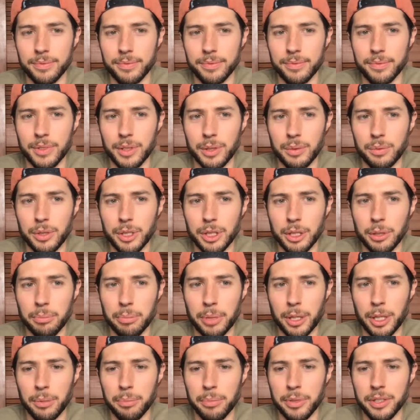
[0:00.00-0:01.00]
the real
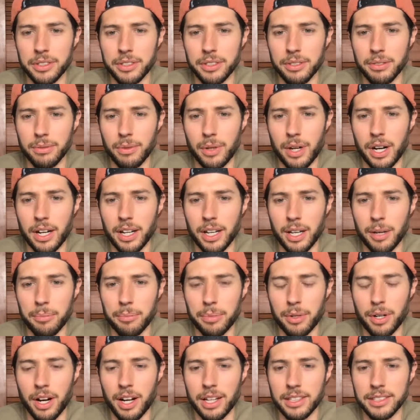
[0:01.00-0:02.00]
purpose of why I'm
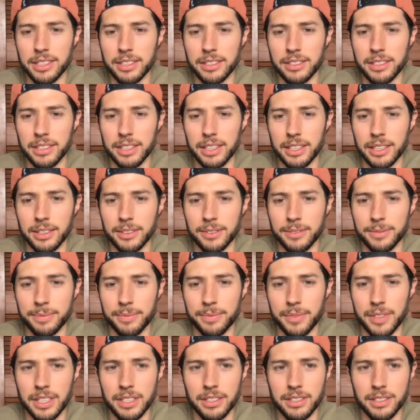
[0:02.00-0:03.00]
processing
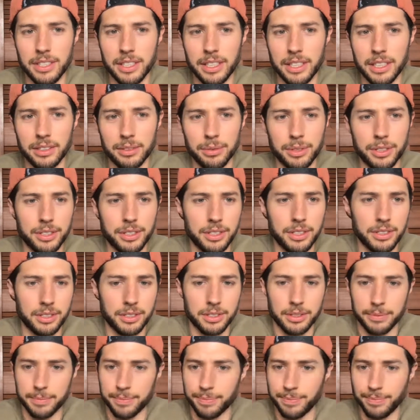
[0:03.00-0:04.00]
these things, which is
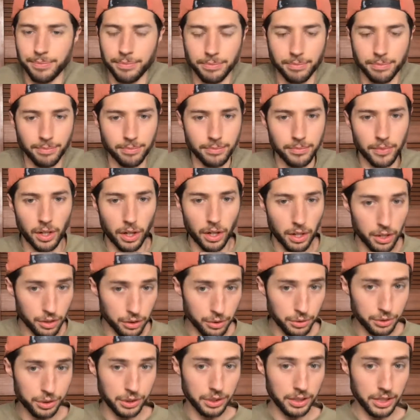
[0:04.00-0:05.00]

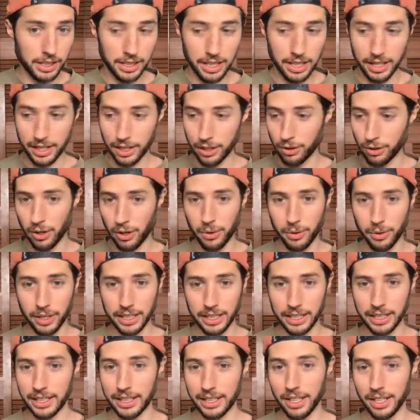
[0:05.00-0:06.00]
usually like
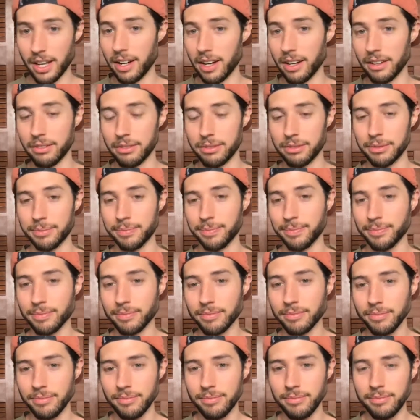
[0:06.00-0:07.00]
growing in love
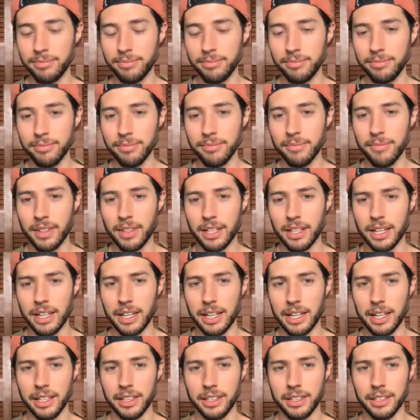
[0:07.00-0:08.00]

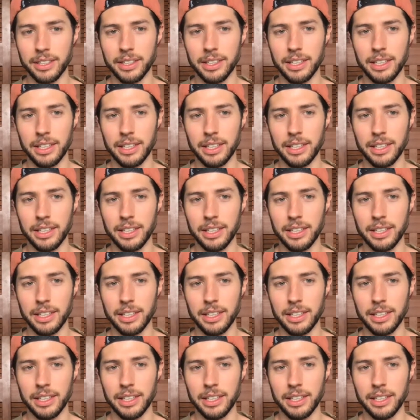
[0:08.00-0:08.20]
and